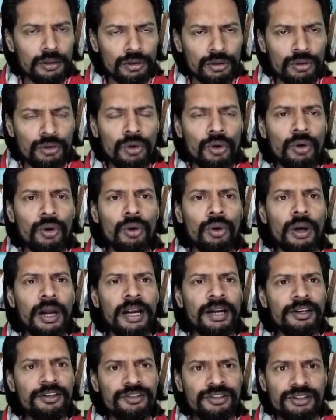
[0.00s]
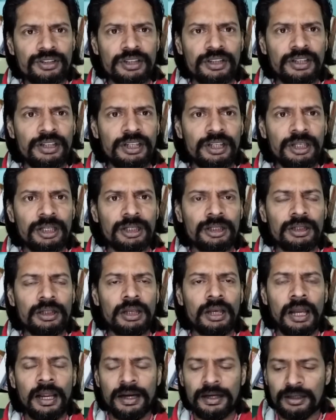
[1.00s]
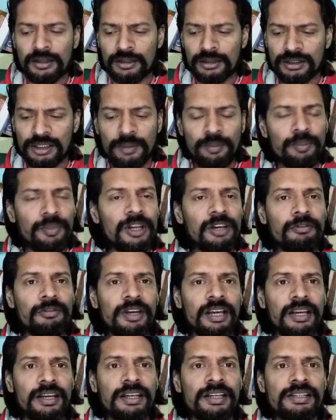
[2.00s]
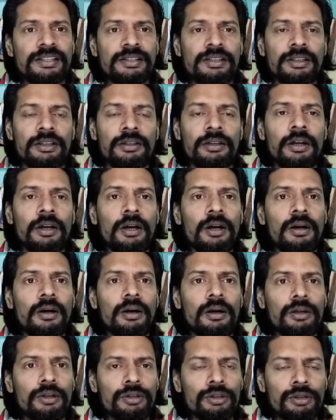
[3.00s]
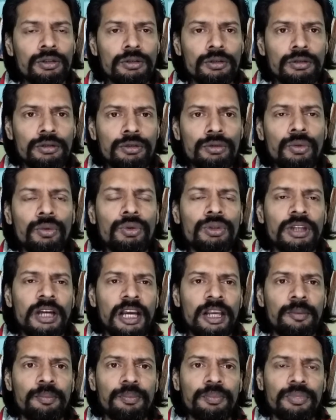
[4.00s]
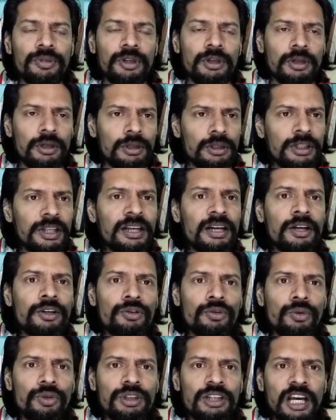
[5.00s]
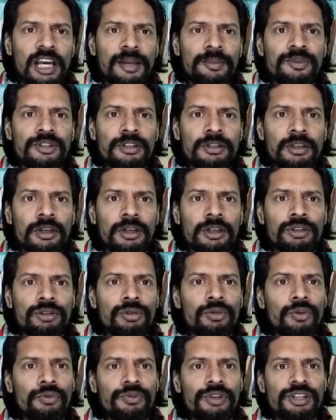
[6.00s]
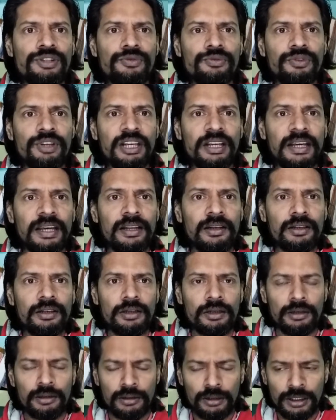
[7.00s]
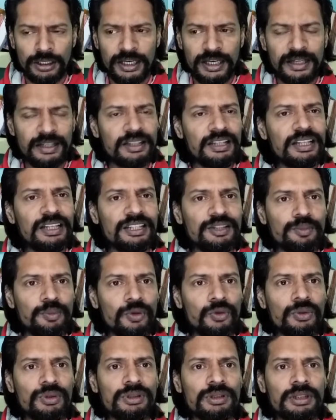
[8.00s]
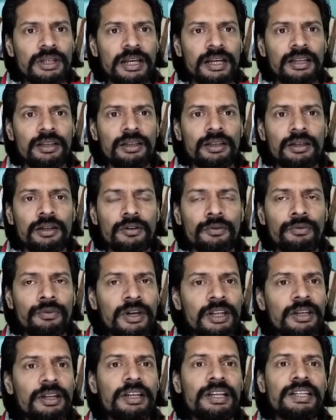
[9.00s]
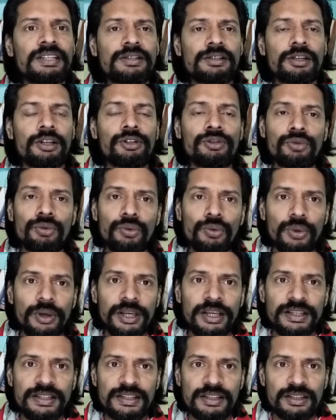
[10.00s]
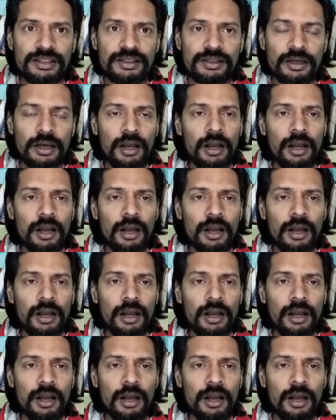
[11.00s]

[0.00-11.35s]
go and study it, and a simple way is two type there are two types through which we can read these books, and one is through ages,